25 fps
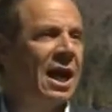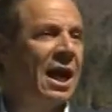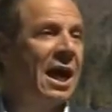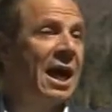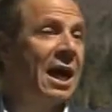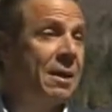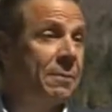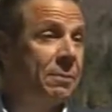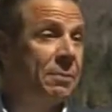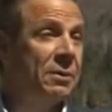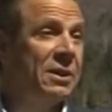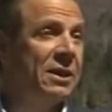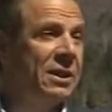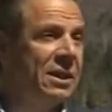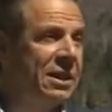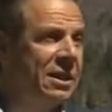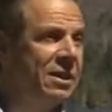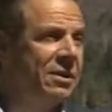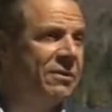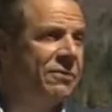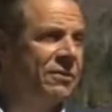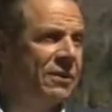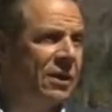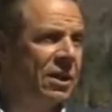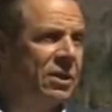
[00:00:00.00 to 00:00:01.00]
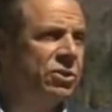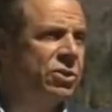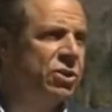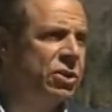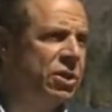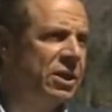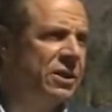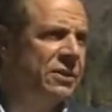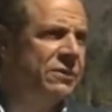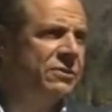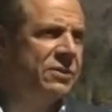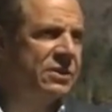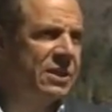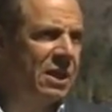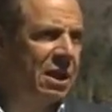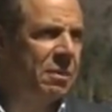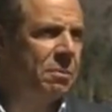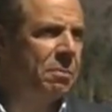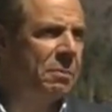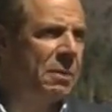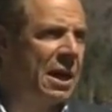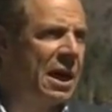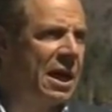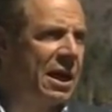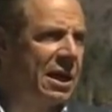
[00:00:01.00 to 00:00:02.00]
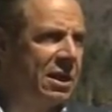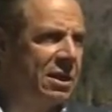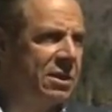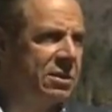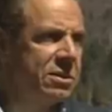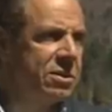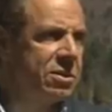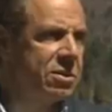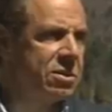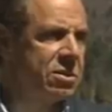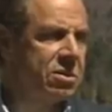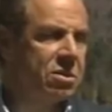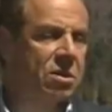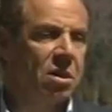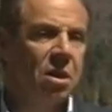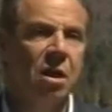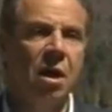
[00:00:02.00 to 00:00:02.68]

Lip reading: I believe, achieves that balance,